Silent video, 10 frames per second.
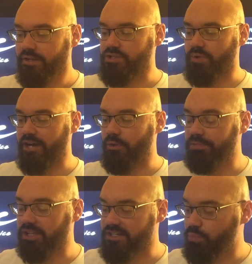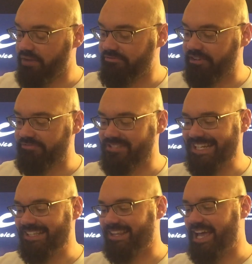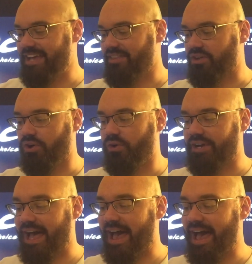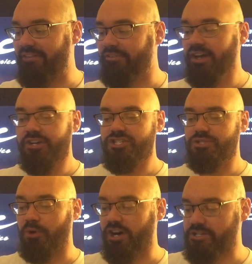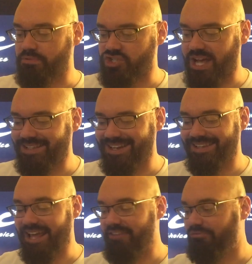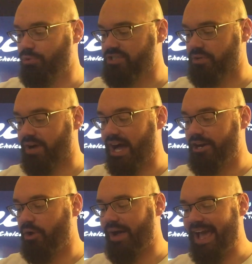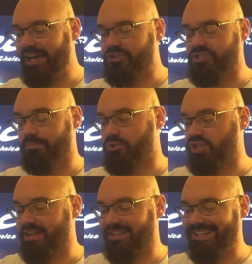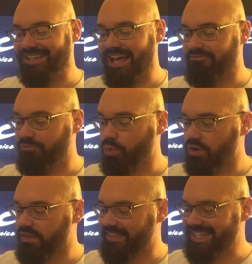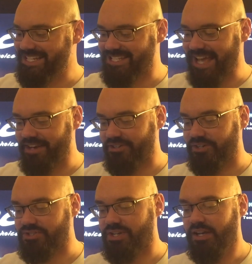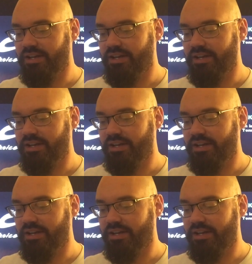Toronto plus 115, laying the goal and a half. Sparks projected in net for Toronto. Anderson projected in net for the Senators.